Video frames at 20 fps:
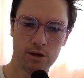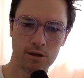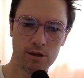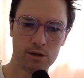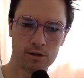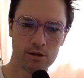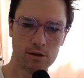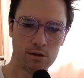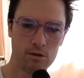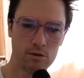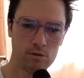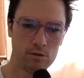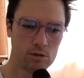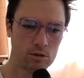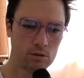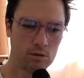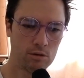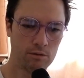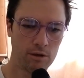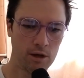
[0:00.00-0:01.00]
this new
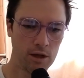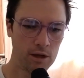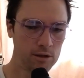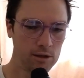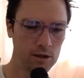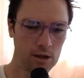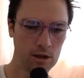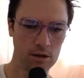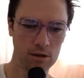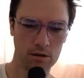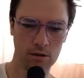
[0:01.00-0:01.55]
sort of idea